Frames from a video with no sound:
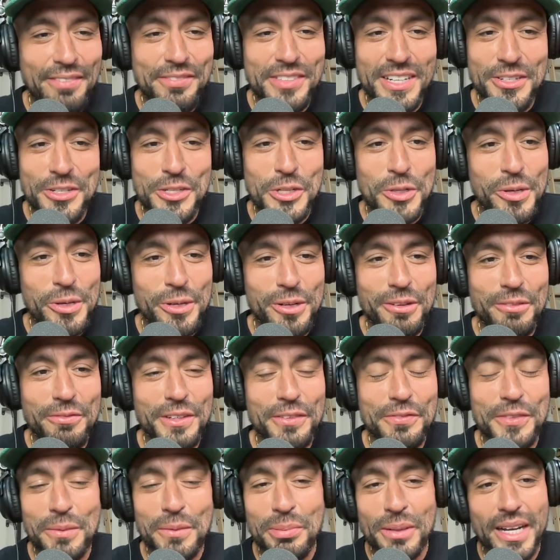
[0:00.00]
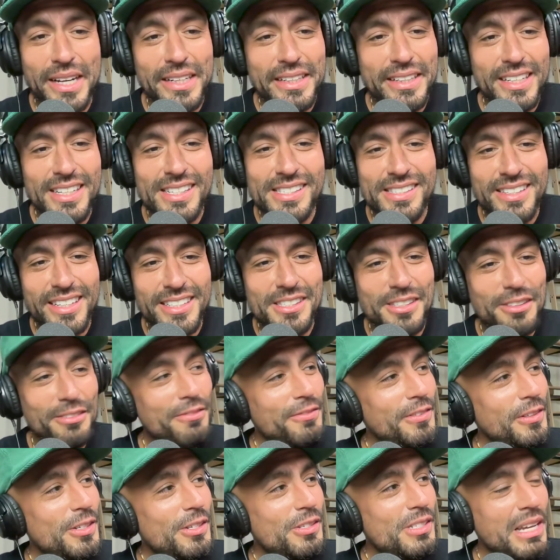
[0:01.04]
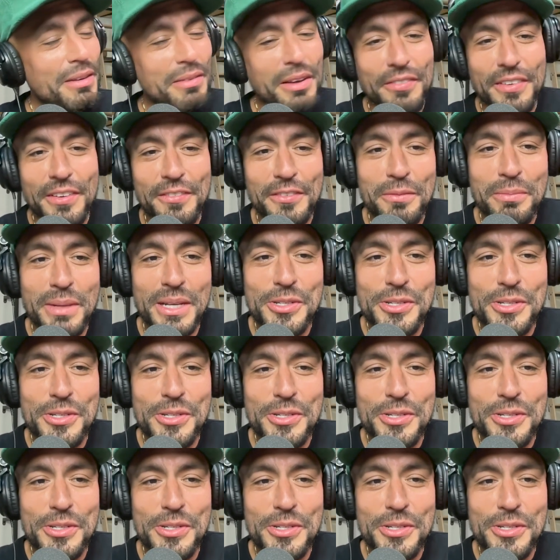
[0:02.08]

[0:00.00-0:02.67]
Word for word: I've done two hundred fifty podcasts. That's the first time I've ever